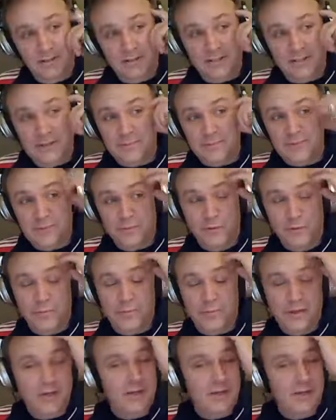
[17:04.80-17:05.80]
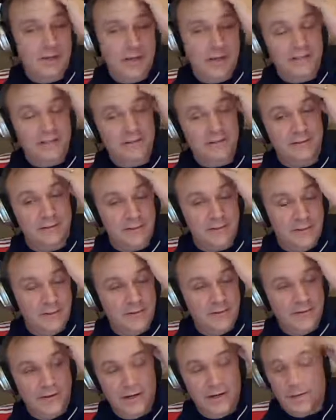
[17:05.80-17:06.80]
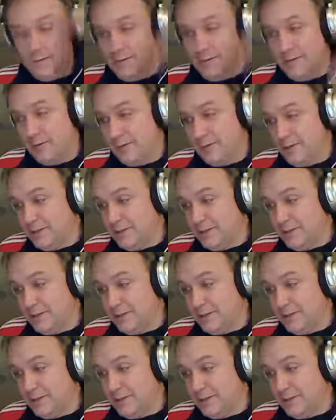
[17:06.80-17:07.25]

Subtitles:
Dempsey won't be in that semifinal, by the way,